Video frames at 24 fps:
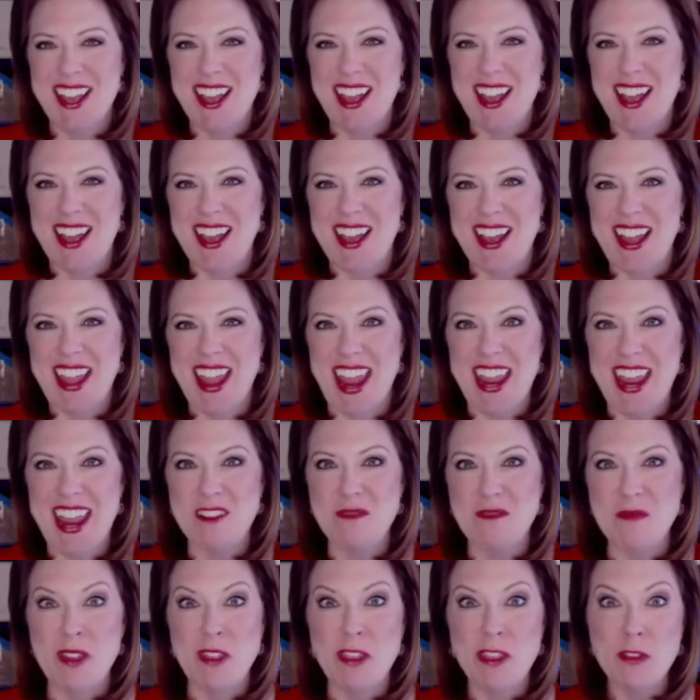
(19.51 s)
and
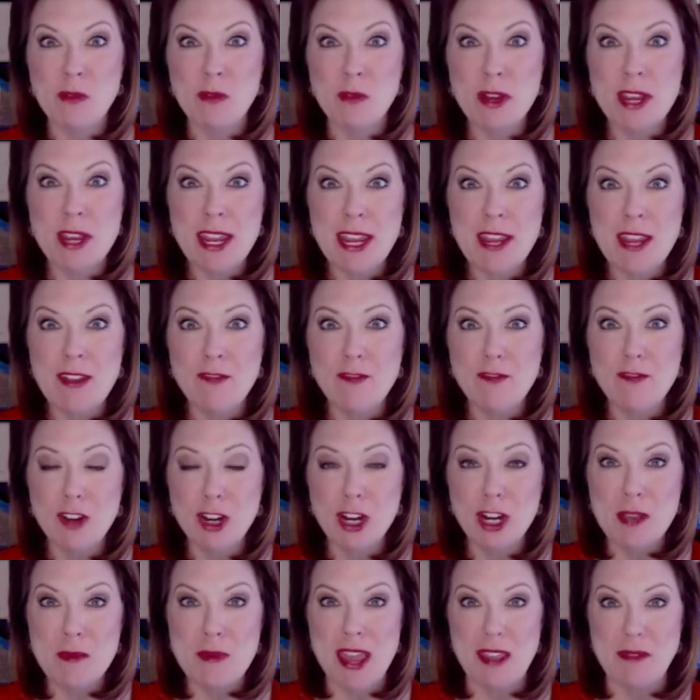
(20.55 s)
my 3 furry
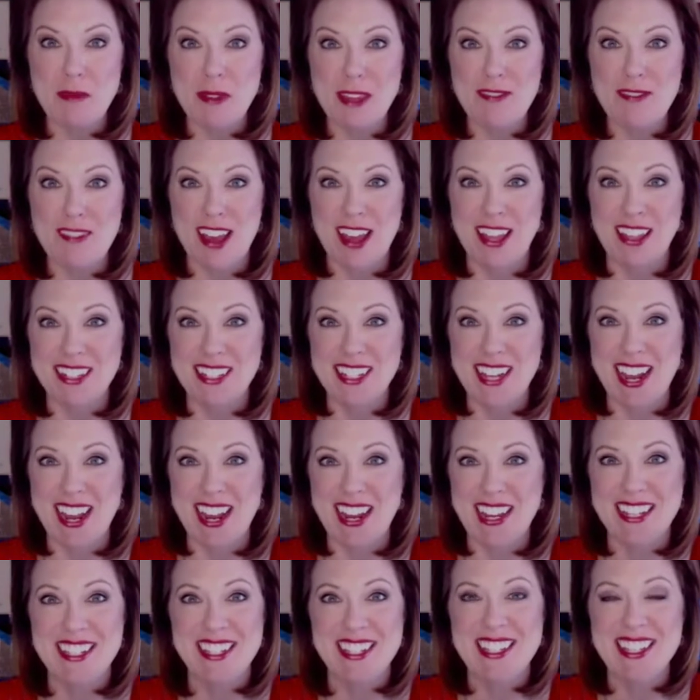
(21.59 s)
baby
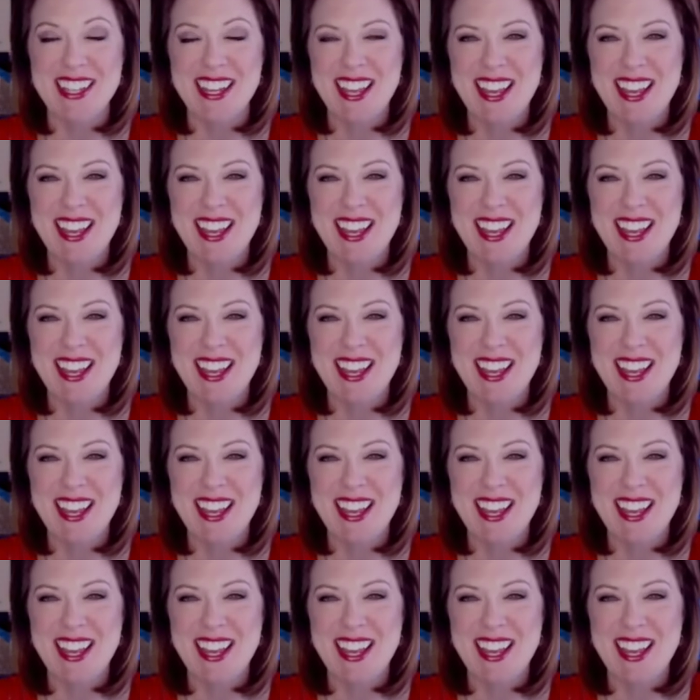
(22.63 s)
Valentines